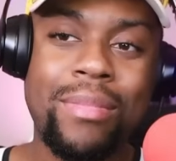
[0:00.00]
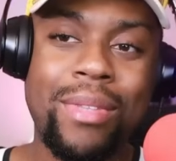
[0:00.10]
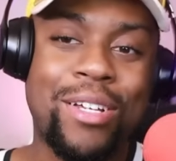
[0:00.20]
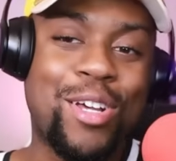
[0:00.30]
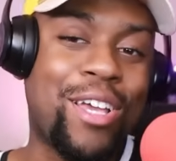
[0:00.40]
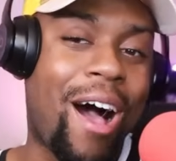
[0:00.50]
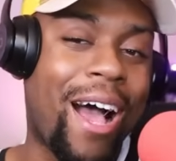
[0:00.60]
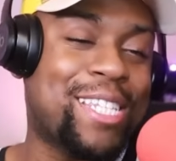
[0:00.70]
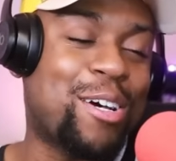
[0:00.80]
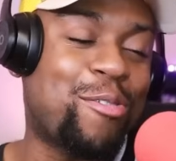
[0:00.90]
y'all, it's
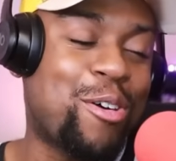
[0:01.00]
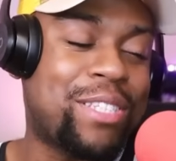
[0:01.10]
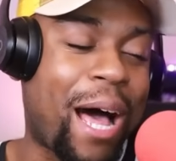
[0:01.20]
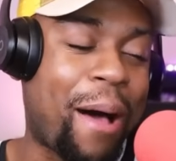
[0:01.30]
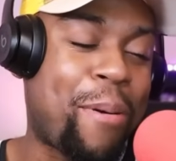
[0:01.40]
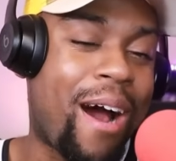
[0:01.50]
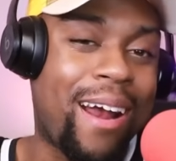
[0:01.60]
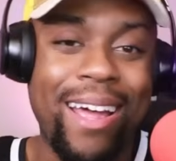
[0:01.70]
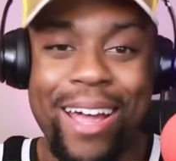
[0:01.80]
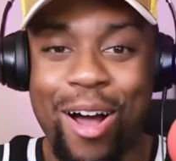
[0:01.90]
the rooftop
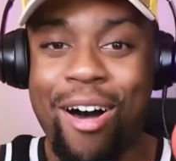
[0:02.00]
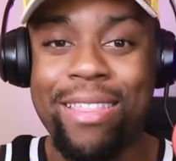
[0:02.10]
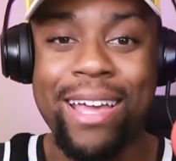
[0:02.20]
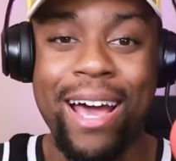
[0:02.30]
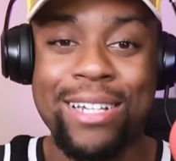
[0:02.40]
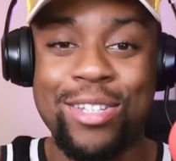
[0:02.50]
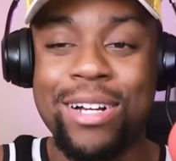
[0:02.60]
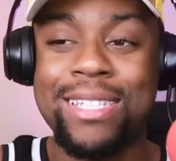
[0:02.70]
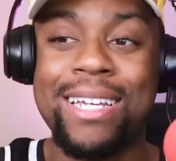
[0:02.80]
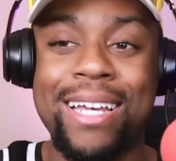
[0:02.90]
party. All the cast starts
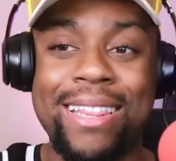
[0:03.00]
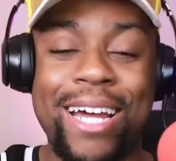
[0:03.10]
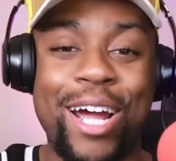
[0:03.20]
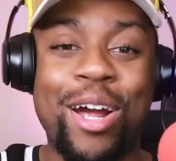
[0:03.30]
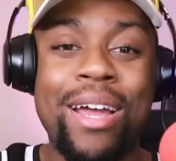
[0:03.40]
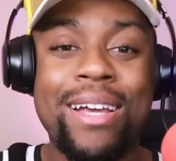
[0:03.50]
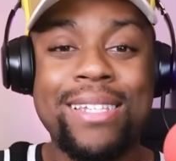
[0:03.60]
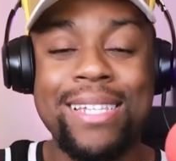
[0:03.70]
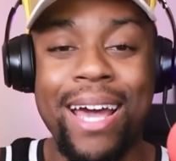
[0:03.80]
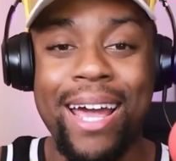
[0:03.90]
to get there.
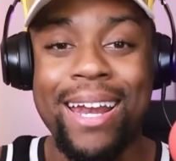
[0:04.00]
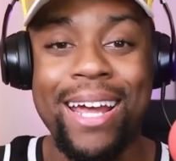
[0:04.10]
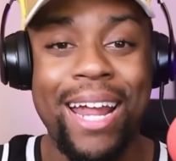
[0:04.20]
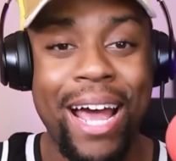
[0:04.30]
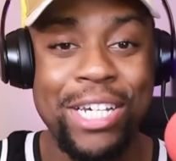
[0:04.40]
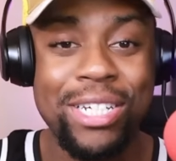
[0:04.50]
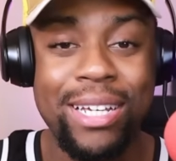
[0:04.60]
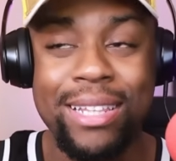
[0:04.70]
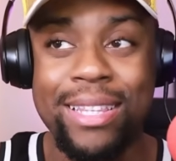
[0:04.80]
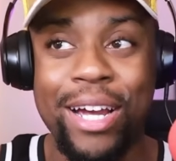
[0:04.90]
Zayn and Ashley
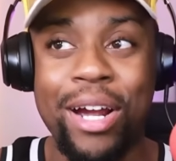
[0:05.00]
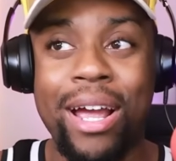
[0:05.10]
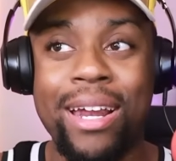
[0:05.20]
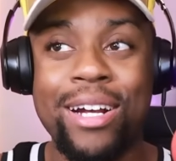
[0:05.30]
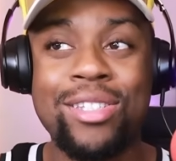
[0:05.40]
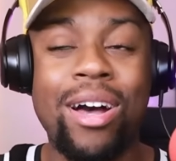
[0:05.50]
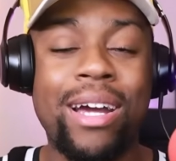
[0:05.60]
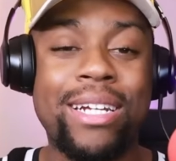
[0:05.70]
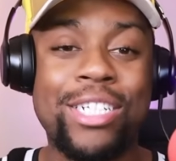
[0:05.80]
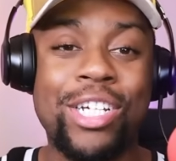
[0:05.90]
get there, and they're talking
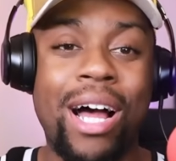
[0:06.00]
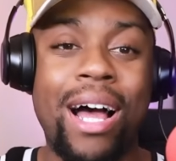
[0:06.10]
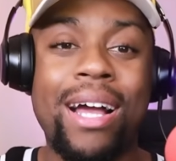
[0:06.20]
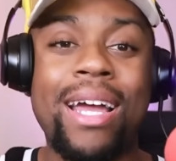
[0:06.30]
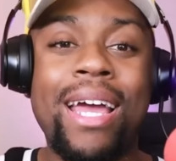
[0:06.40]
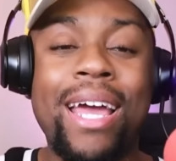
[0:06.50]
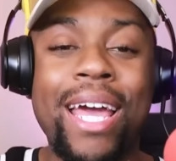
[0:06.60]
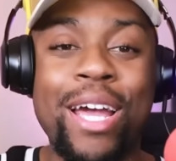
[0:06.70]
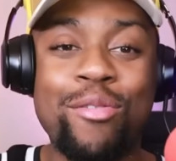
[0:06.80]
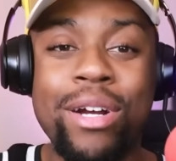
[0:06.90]
to Jock
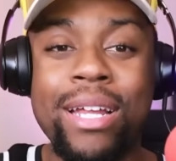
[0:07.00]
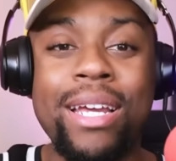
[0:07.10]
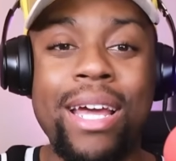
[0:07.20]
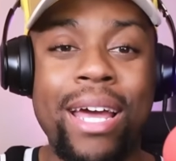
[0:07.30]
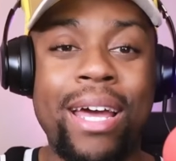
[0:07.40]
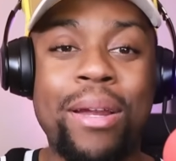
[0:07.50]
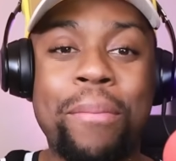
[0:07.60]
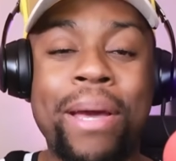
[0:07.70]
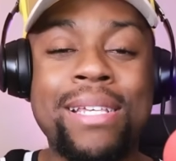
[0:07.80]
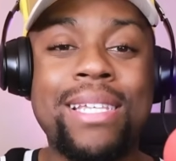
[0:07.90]
and Rennie. And
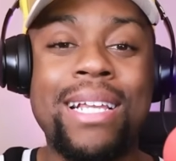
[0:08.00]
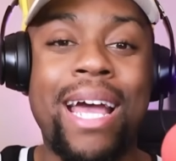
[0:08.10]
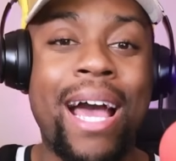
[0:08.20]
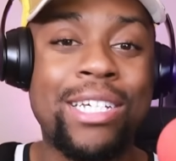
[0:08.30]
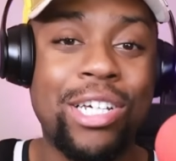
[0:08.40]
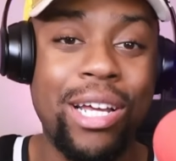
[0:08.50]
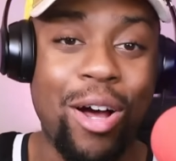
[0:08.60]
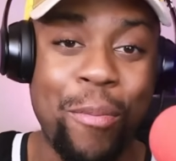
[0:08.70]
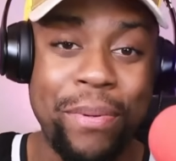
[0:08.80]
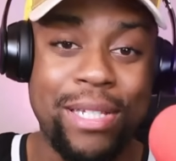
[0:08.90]
basically, Ashley
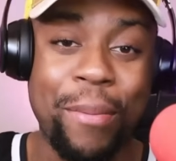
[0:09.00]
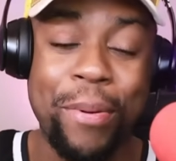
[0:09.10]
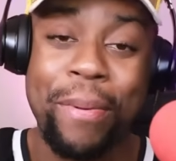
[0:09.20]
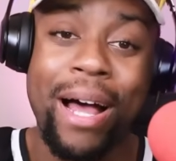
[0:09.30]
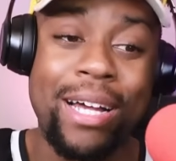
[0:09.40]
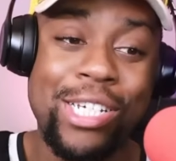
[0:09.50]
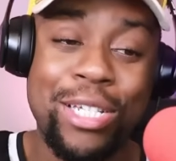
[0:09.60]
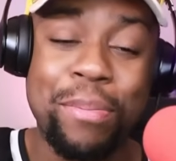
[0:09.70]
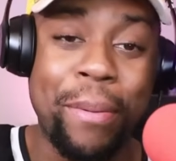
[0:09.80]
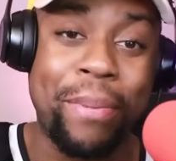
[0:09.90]
opens up about how she's
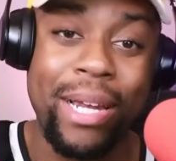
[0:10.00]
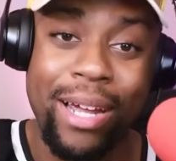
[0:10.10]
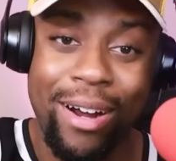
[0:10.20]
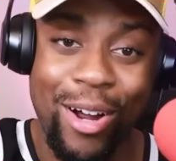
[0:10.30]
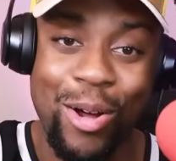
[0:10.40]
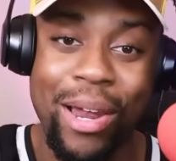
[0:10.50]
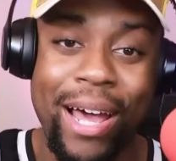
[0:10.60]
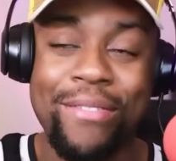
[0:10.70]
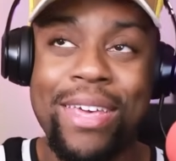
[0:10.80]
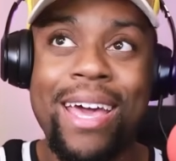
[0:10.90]
been bullied her whole life.
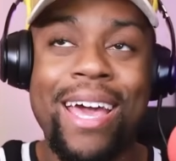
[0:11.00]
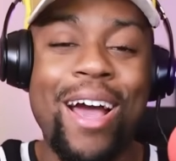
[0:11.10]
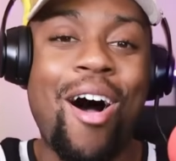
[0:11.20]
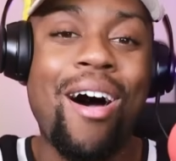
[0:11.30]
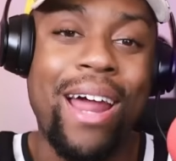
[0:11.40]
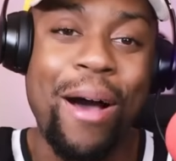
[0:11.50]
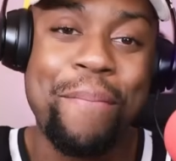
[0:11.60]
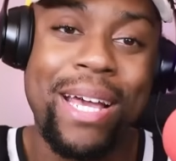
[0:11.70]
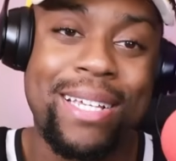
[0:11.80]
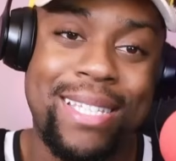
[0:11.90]
It all now
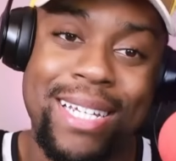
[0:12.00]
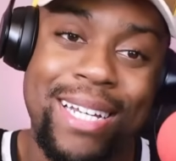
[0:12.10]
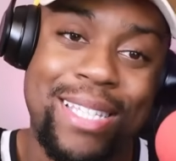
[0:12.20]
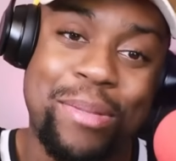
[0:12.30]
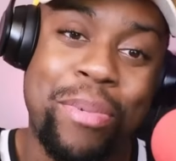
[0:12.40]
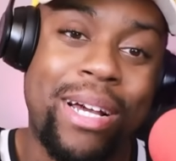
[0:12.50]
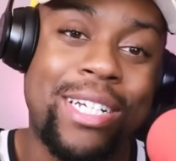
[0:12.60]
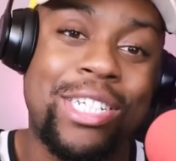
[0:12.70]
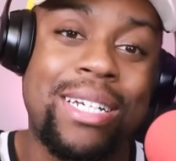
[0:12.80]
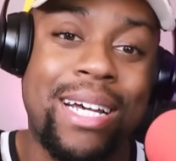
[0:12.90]
makes sense because
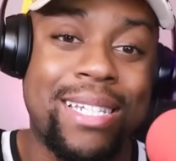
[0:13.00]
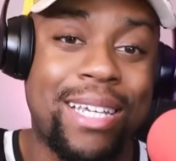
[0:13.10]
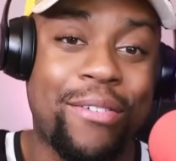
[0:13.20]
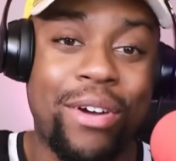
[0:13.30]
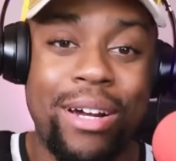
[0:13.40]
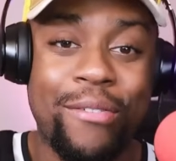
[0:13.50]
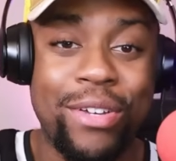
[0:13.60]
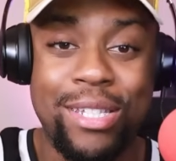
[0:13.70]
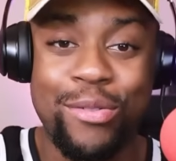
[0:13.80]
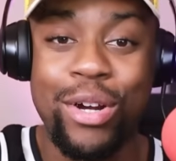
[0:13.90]
she does get very
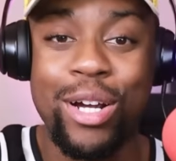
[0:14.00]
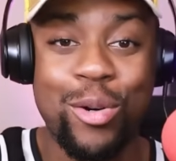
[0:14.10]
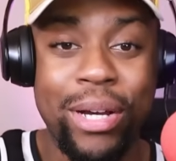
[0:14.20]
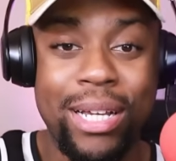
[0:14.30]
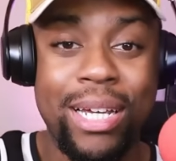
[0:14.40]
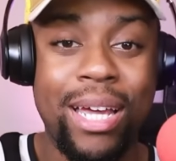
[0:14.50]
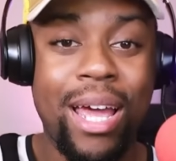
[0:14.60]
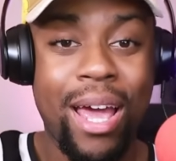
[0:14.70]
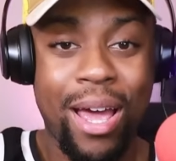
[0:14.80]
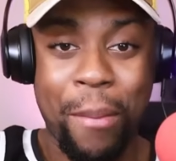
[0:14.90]
defensive very quickly,
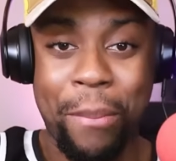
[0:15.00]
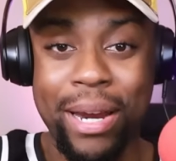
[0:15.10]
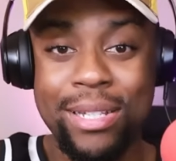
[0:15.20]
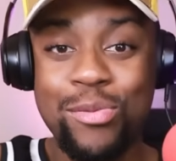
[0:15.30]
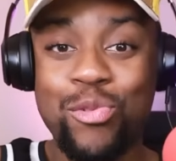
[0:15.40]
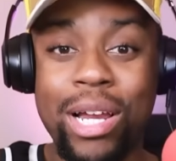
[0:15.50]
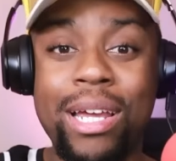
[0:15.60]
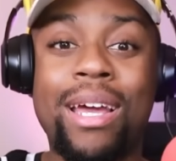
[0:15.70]
but it's really